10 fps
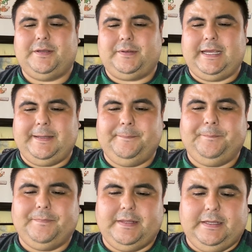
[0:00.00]
Okay,
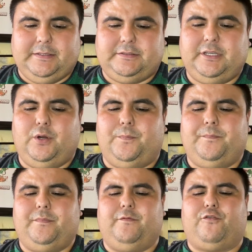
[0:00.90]
so
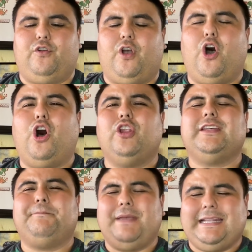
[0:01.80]
for all
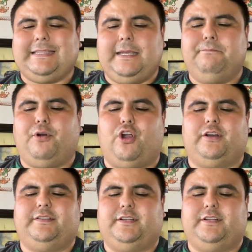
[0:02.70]
the big theme parks,